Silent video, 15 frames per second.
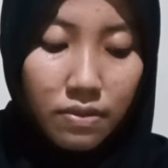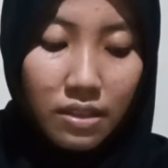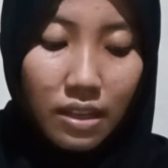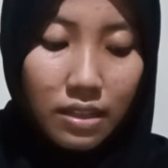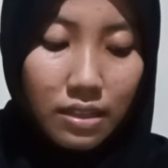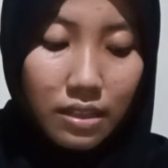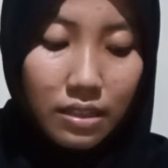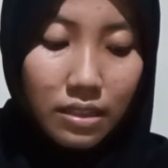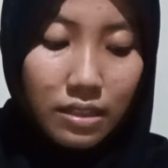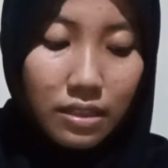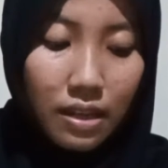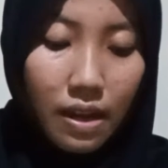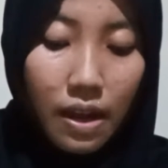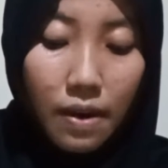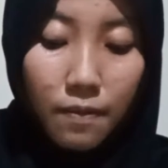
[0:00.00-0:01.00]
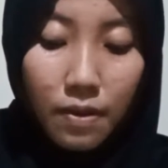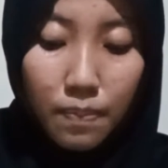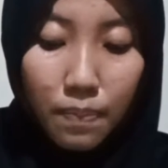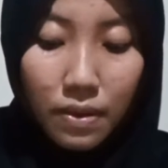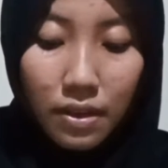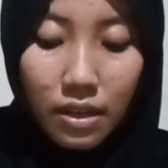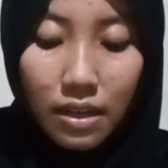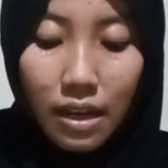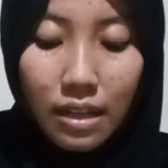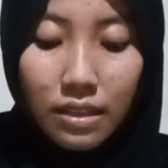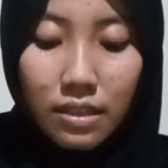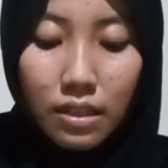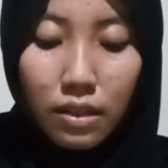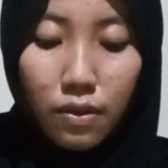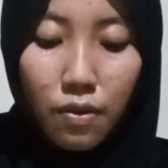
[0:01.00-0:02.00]
sentence. Repeat it
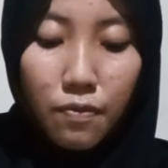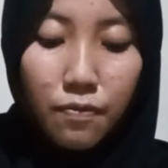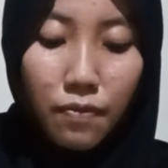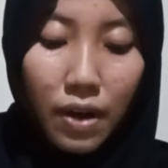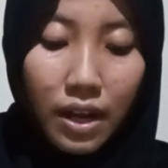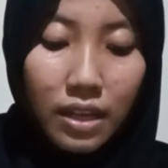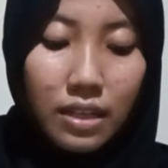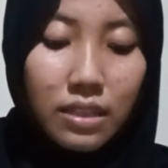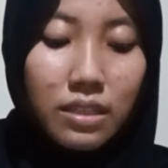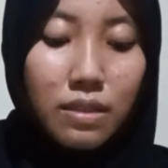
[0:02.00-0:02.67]
until you find a